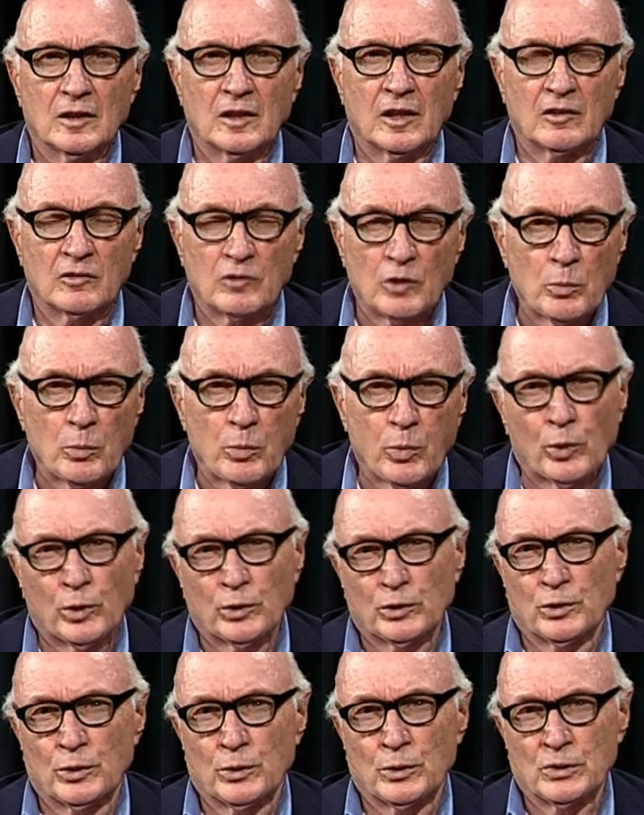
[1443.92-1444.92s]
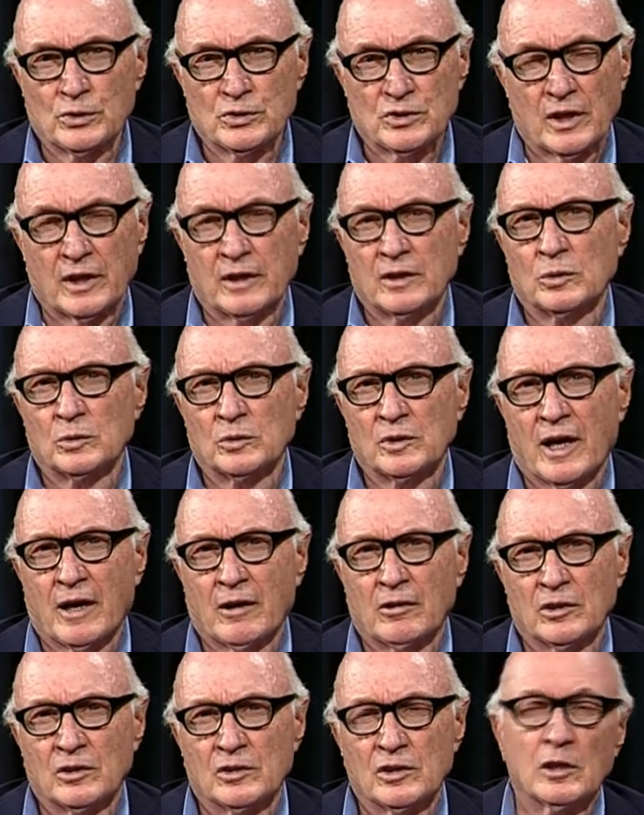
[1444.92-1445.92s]
I report cures. I don't
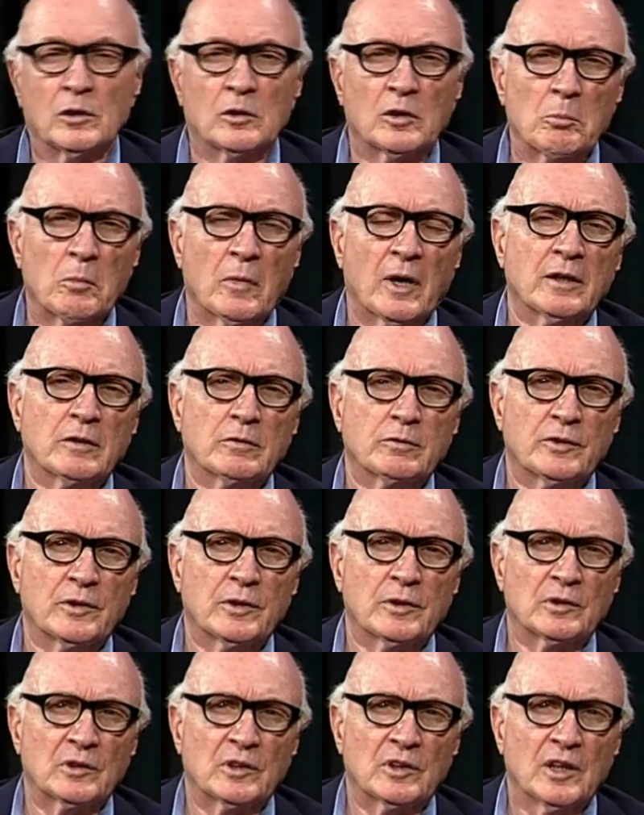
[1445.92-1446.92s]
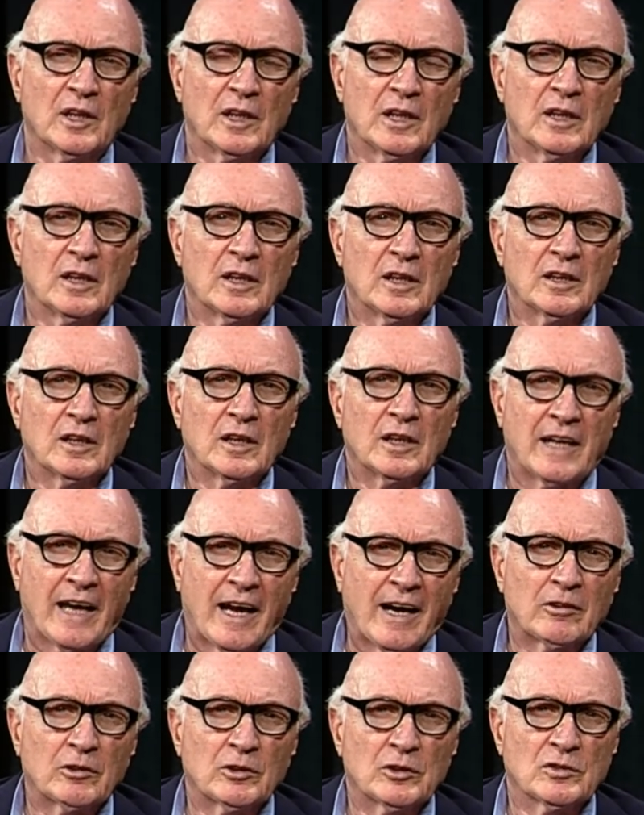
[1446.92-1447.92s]
guarantee it. My field
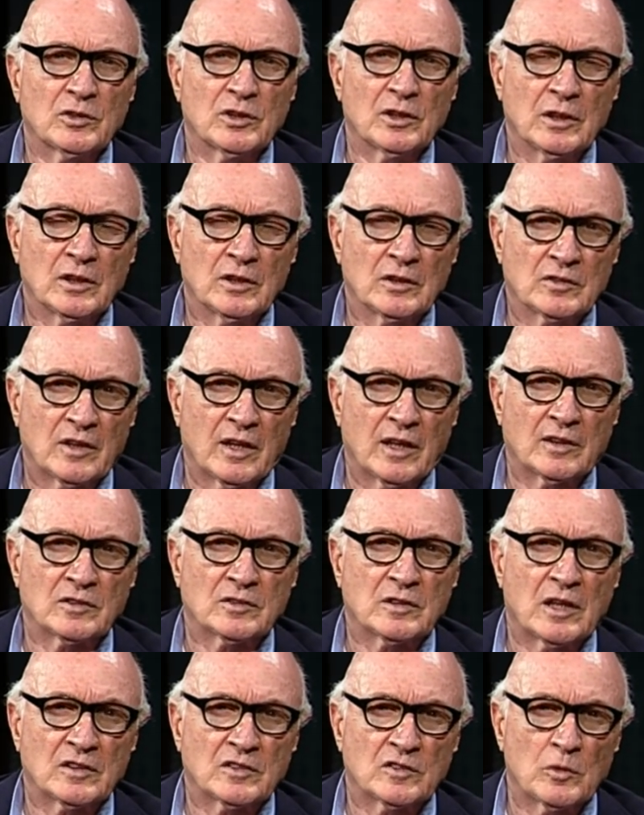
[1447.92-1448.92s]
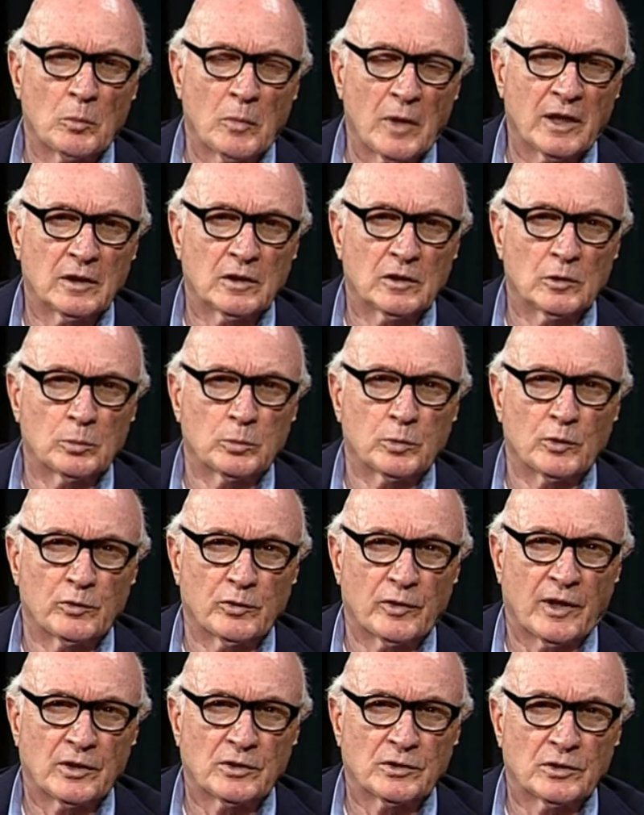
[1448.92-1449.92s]
guarantees, as does the medical
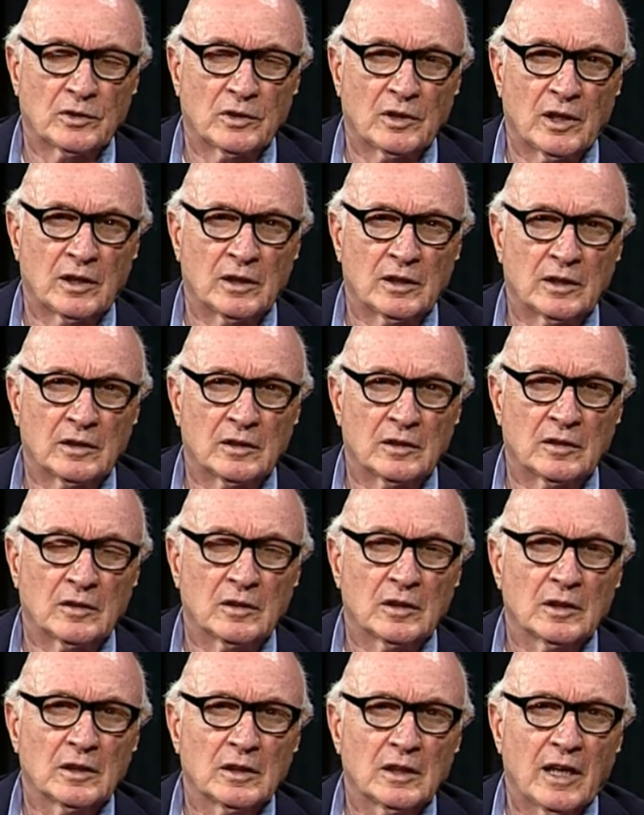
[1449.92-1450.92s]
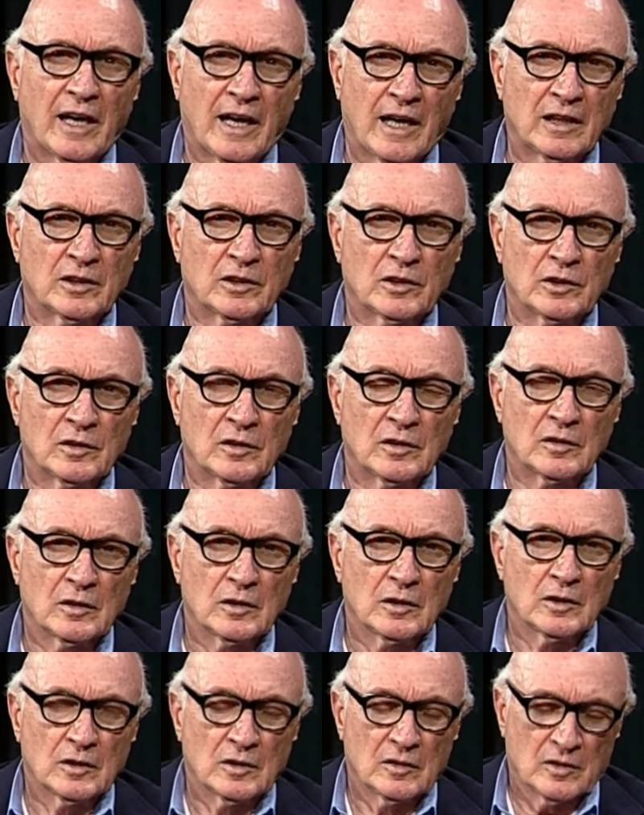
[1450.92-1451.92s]
profession, and Allergan,
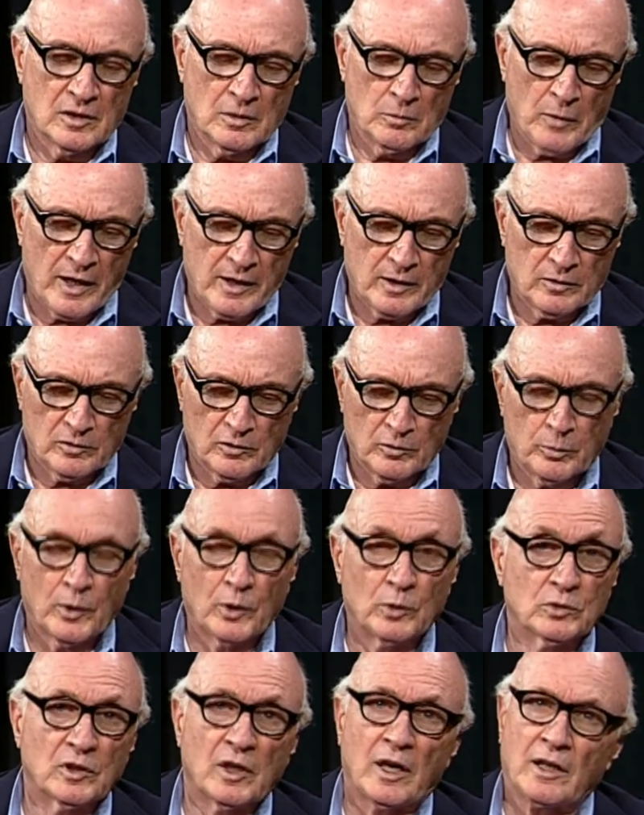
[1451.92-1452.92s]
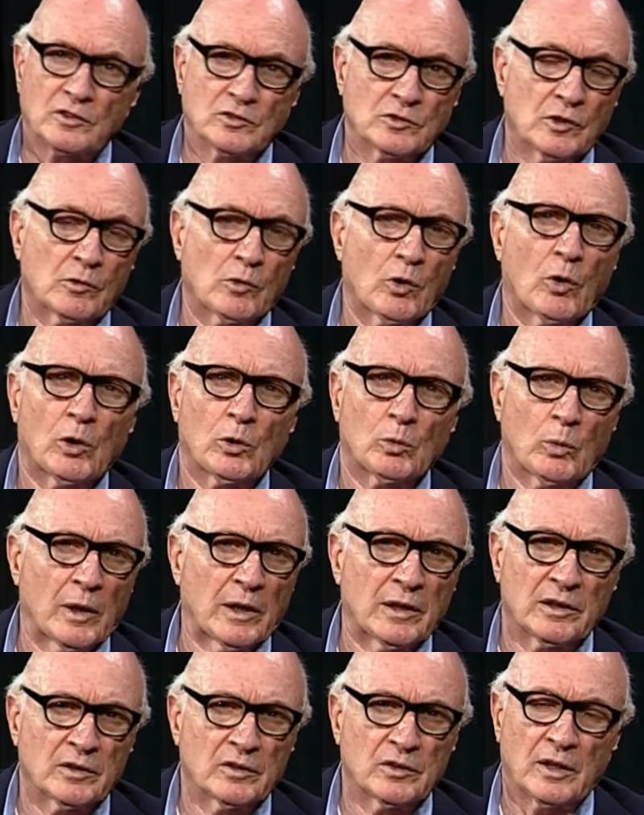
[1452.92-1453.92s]
the maker of Botox, they're all
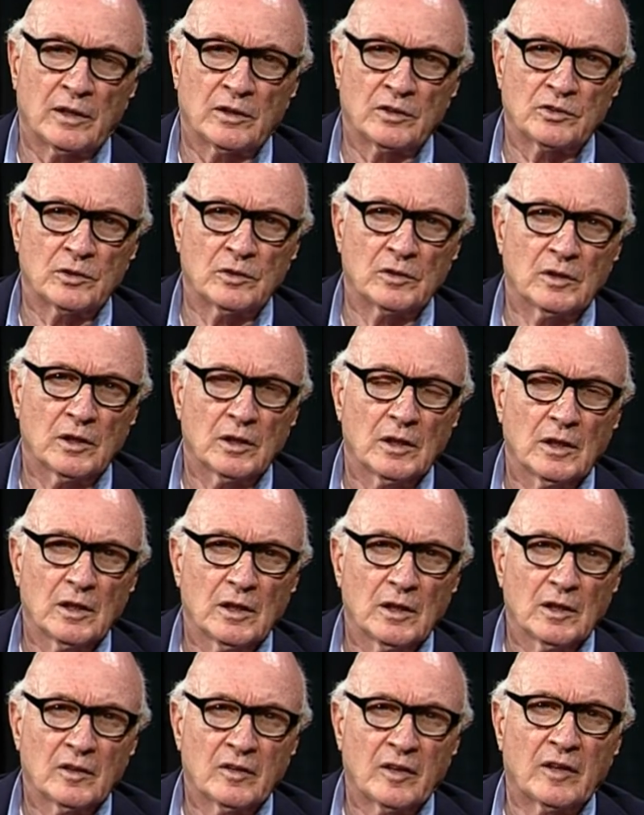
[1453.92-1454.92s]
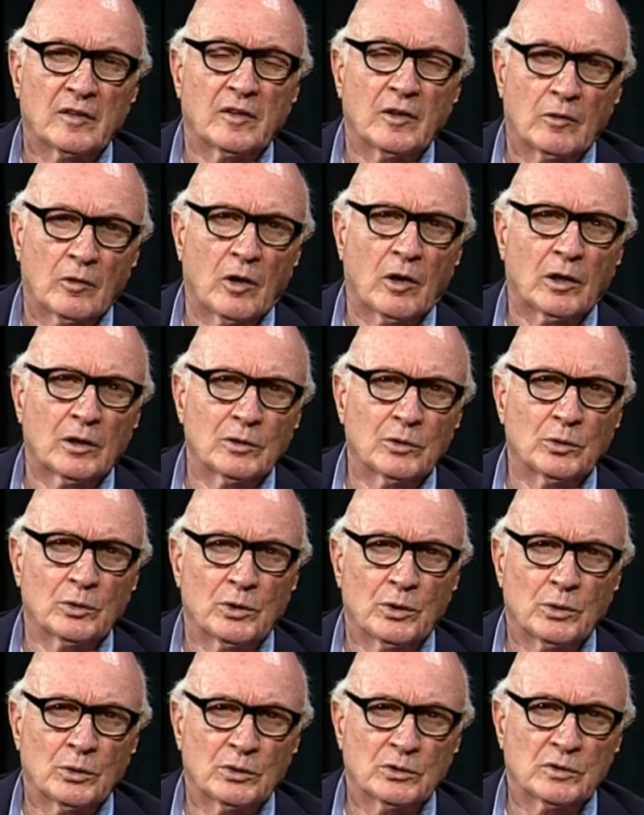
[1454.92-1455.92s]
well-intentioned, that there are
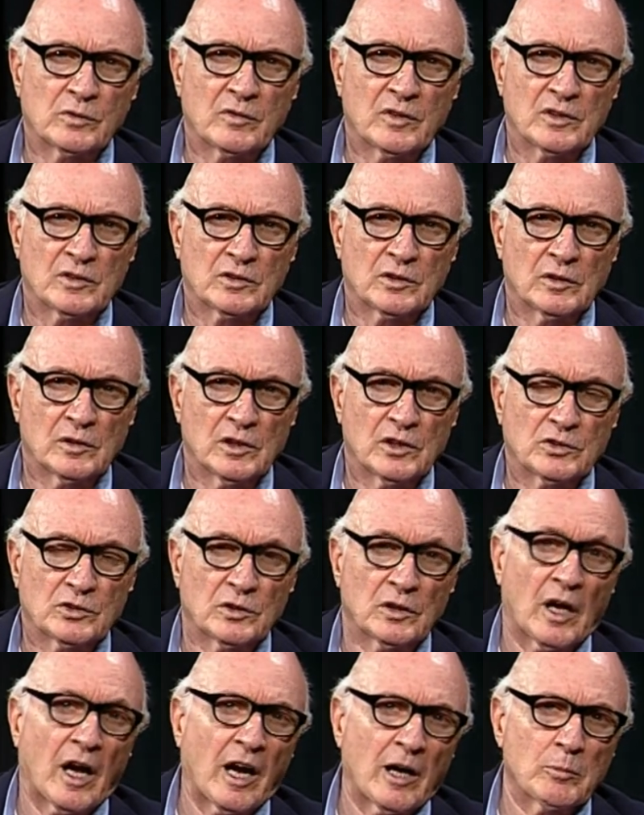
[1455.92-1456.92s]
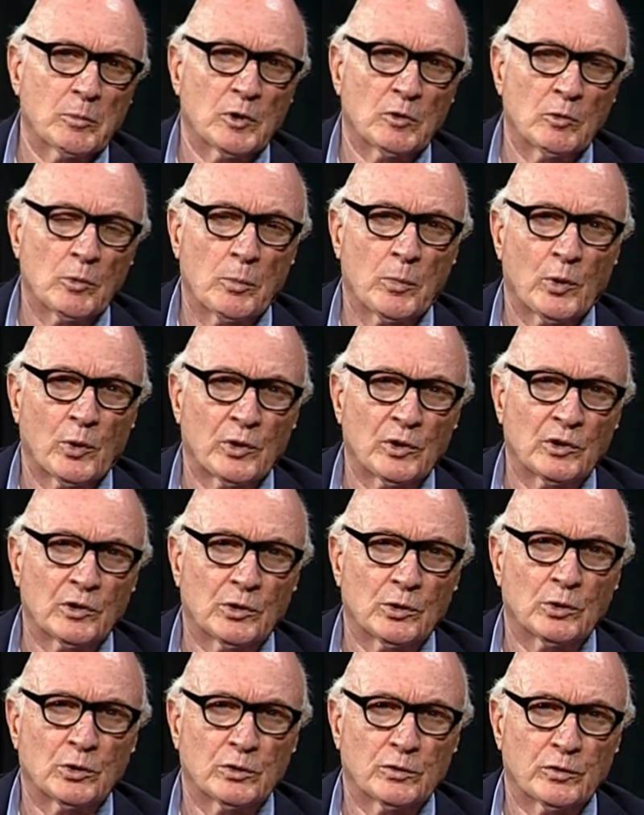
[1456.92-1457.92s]
no cures of this condition. I've been
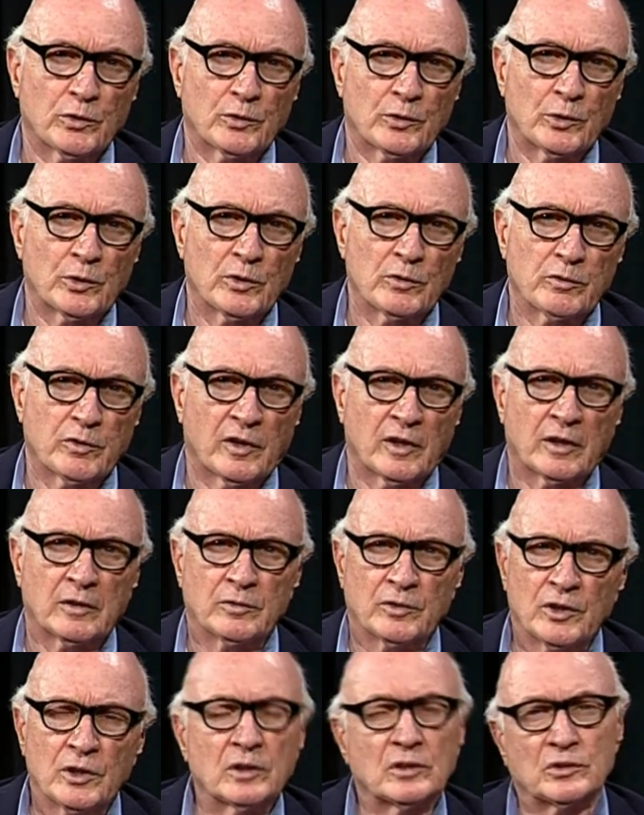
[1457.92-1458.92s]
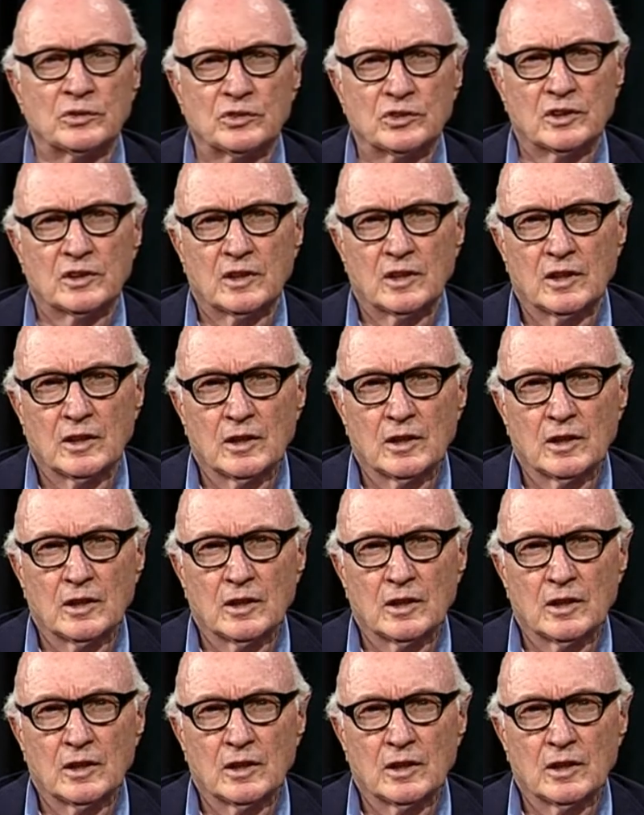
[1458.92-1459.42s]
reporting cures for thirty-five years.